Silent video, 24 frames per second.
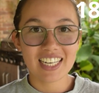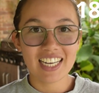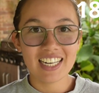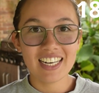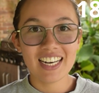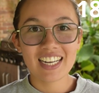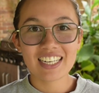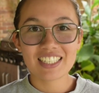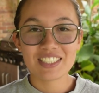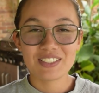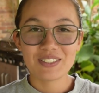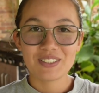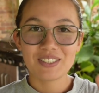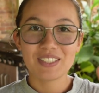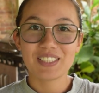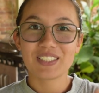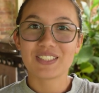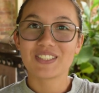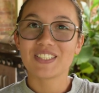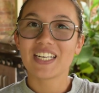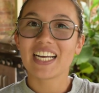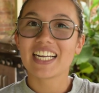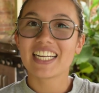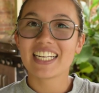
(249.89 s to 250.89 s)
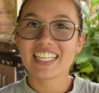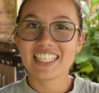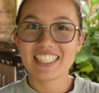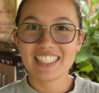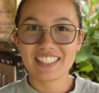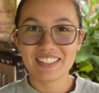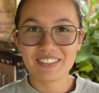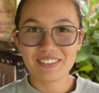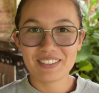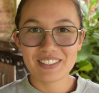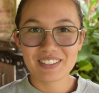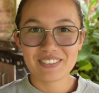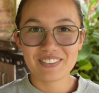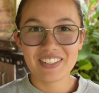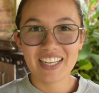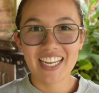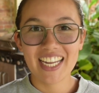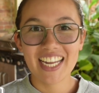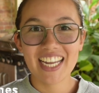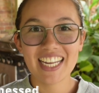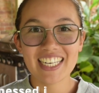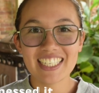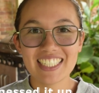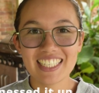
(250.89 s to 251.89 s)
I like doing the tracking thing with my
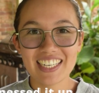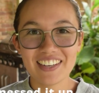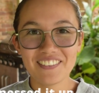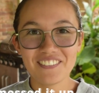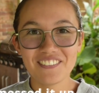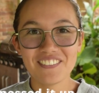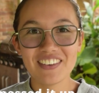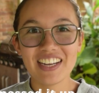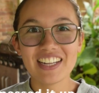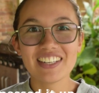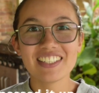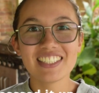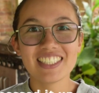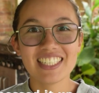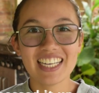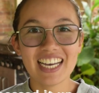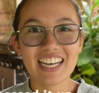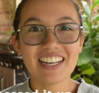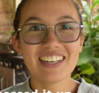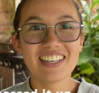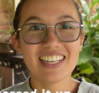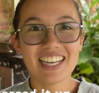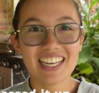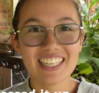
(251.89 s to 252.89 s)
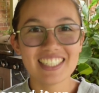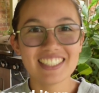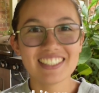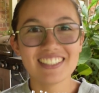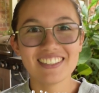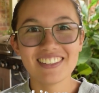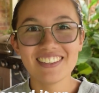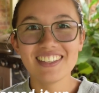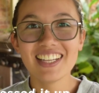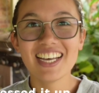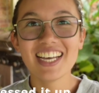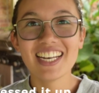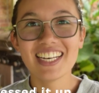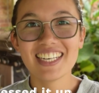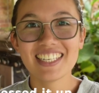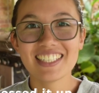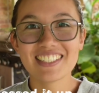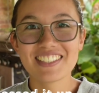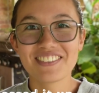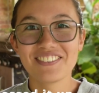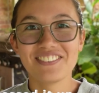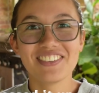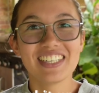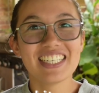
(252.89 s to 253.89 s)
hand. I've found how to do that, and
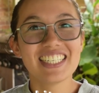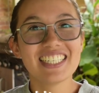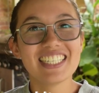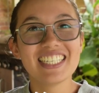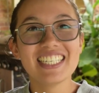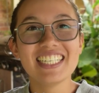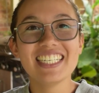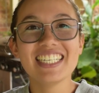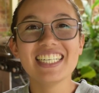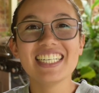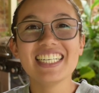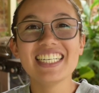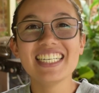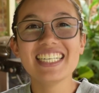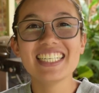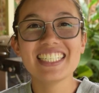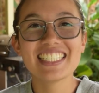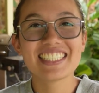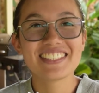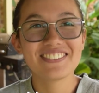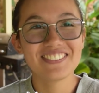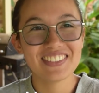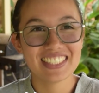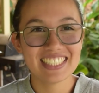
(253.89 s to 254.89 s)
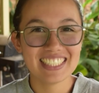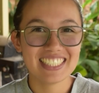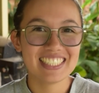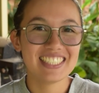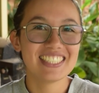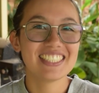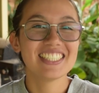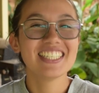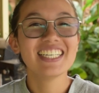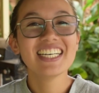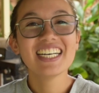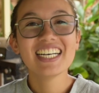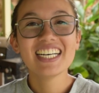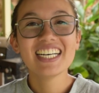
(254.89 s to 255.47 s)
it's fun. It's fun to do.